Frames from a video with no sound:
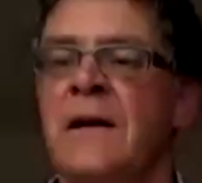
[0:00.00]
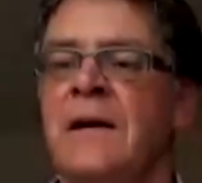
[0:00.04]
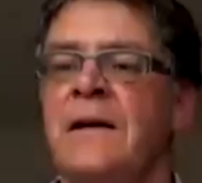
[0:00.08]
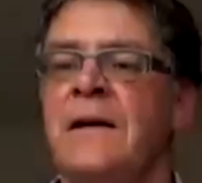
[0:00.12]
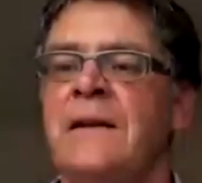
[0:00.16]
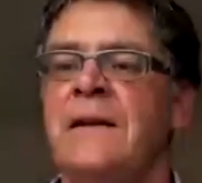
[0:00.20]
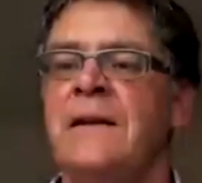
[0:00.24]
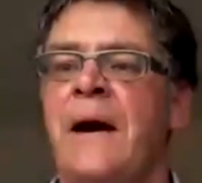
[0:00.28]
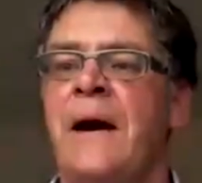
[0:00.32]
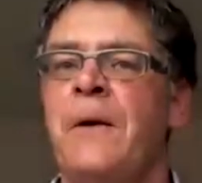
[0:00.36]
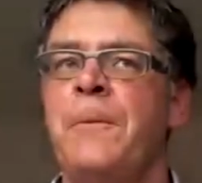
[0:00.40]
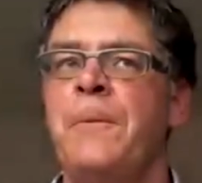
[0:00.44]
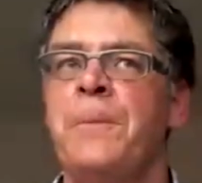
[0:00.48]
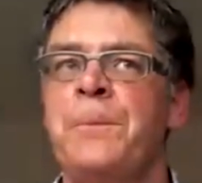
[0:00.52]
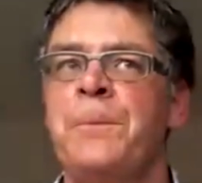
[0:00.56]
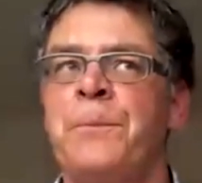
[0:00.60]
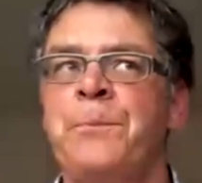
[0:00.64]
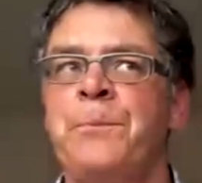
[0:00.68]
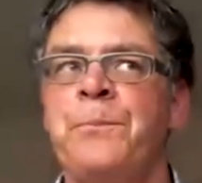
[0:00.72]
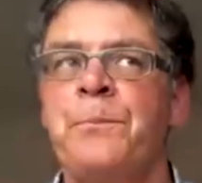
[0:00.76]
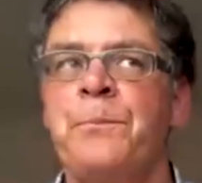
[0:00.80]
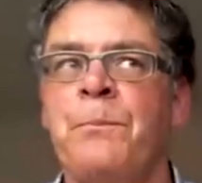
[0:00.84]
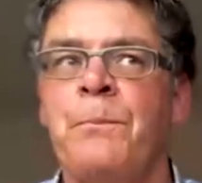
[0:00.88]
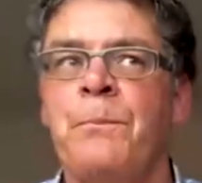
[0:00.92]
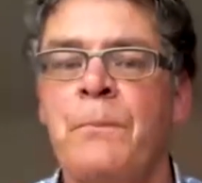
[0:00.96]
Now,
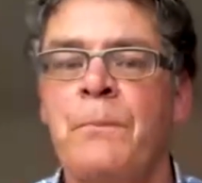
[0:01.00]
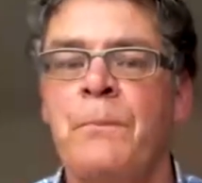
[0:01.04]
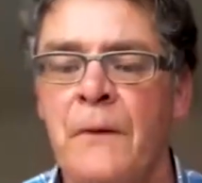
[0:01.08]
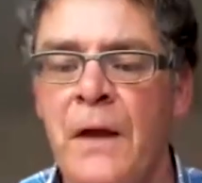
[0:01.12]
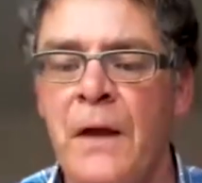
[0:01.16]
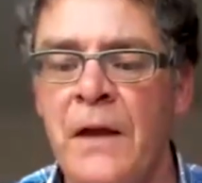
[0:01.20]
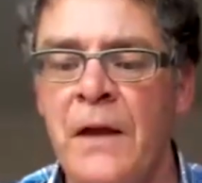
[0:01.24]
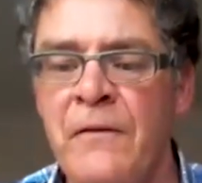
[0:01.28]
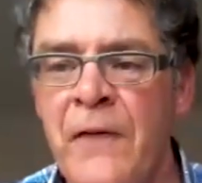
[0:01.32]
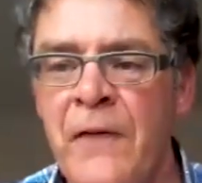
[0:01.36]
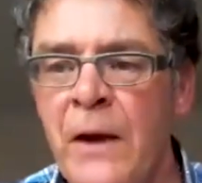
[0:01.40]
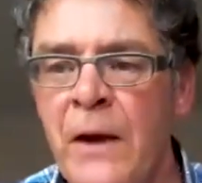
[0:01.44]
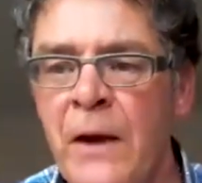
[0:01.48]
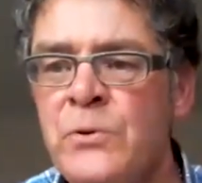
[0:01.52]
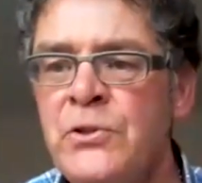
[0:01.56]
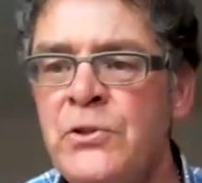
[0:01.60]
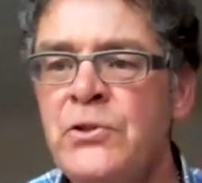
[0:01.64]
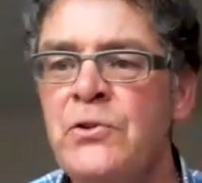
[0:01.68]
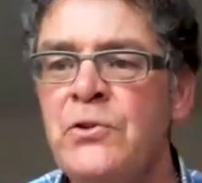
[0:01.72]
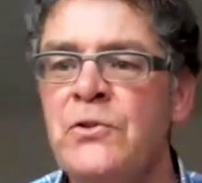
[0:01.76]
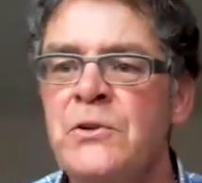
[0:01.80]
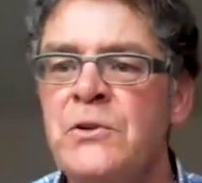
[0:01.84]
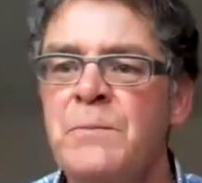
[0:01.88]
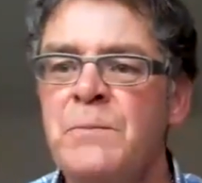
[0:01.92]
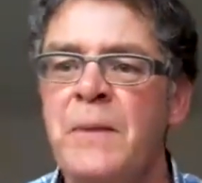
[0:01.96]
if I was to do
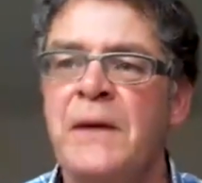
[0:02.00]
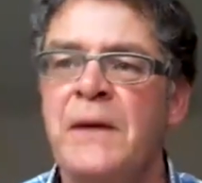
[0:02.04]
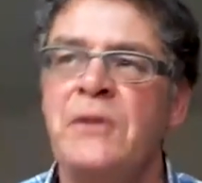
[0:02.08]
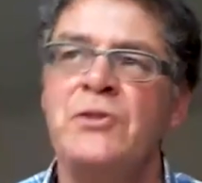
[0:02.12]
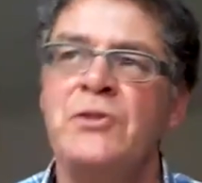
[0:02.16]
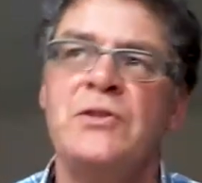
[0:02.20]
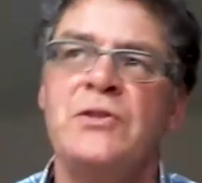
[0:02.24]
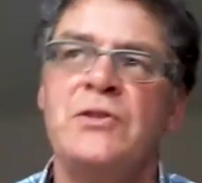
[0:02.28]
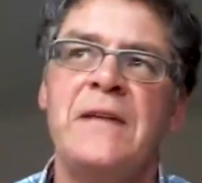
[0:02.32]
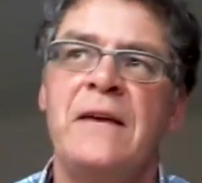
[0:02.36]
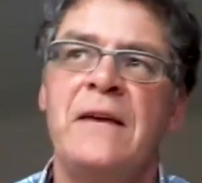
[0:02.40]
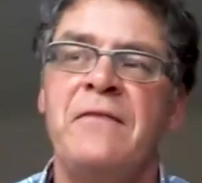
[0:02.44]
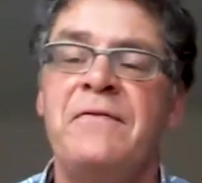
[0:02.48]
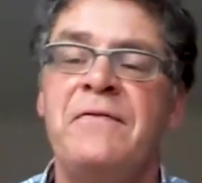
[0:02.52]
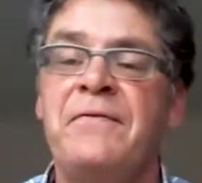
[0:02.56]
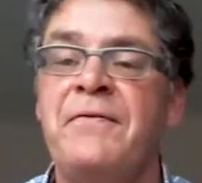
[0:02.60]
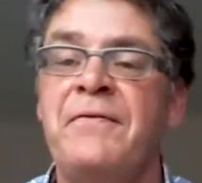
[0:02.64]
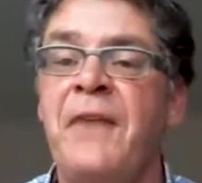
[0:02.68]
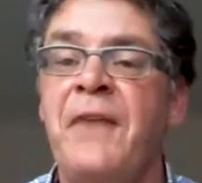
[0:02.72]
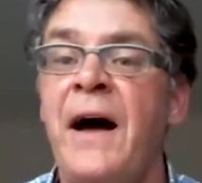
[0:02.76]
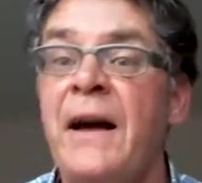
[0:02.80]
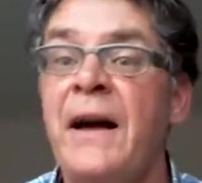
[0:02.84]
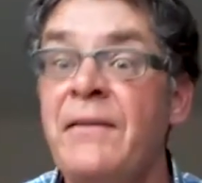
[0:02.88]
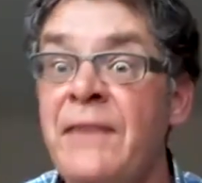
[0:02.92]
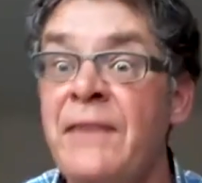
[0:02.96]
this picture, say
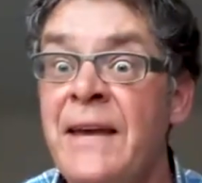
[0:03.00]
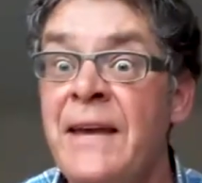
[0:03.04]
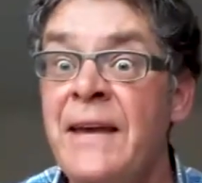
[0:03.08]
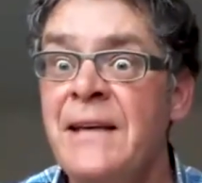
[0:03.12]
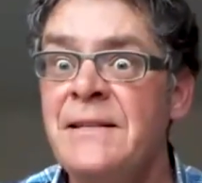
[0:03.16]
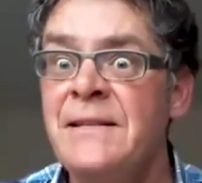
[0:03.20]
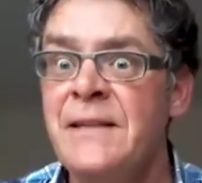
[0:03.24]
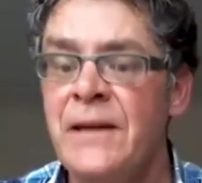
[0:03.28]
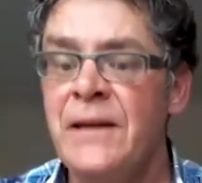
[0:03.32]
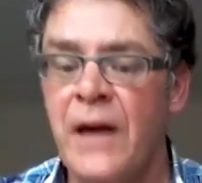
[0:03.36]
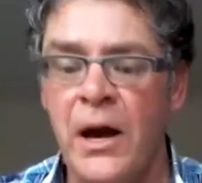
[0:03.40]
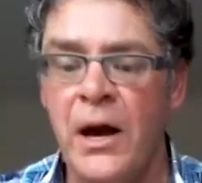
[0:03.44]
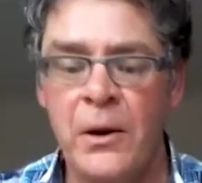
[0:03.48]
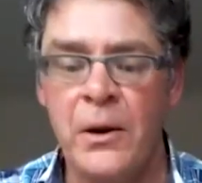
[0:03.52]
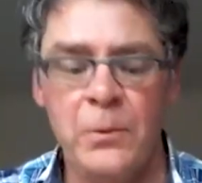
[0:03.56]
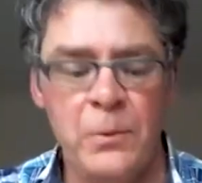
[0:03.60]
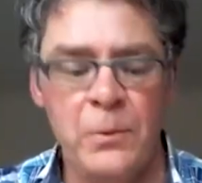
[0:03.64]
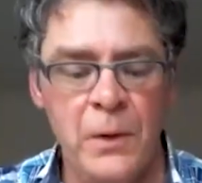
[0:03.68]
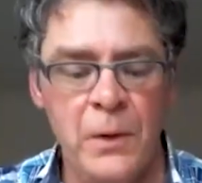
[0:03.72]
5 years ago,